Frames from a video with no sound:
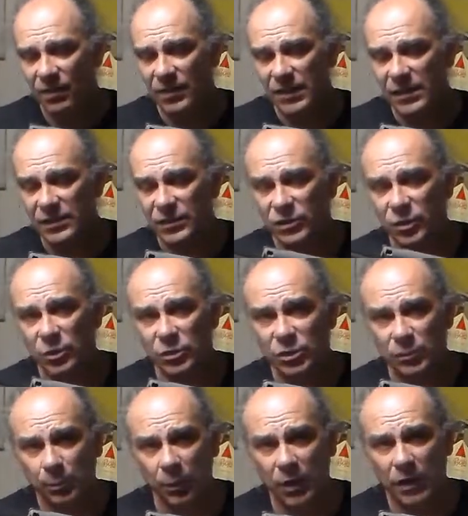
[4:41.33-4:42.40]
these 2
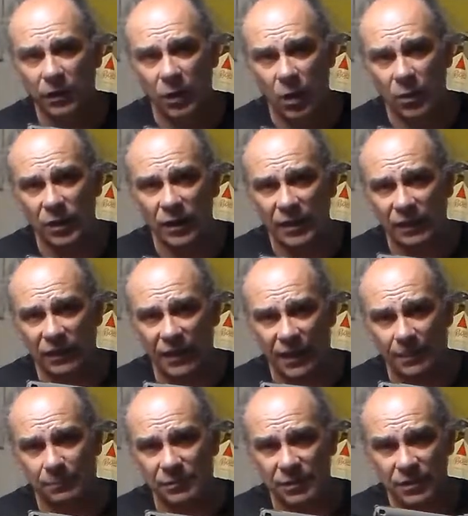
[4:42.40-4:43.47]
spring-loaded
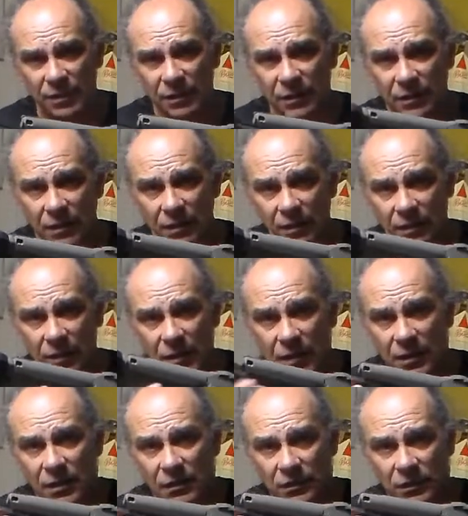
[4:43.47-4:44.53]
clips
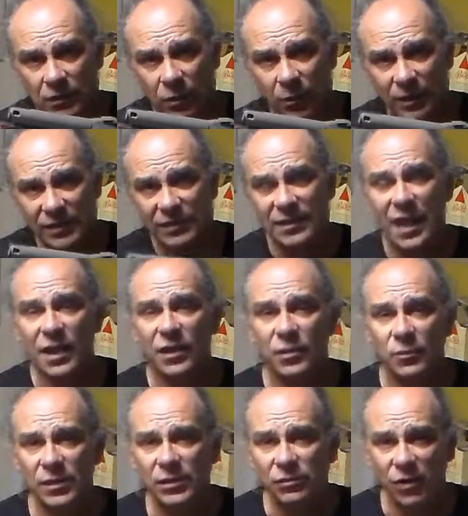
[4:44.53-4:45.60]
to extend
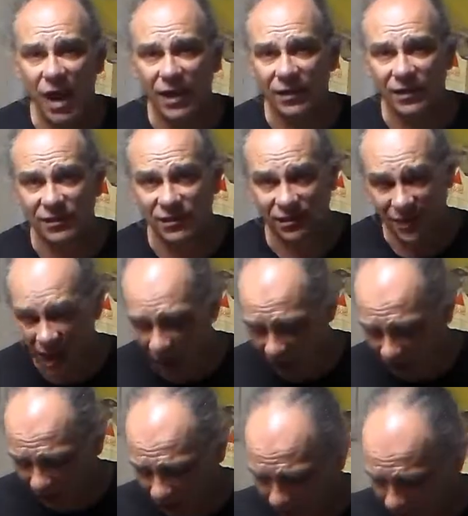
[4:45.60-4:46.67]
and retract the
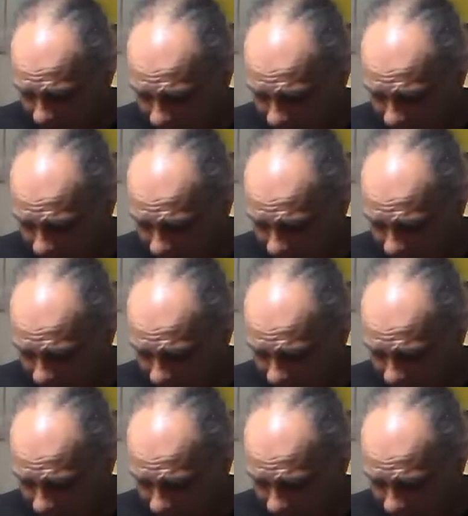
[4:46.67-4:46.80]
stock.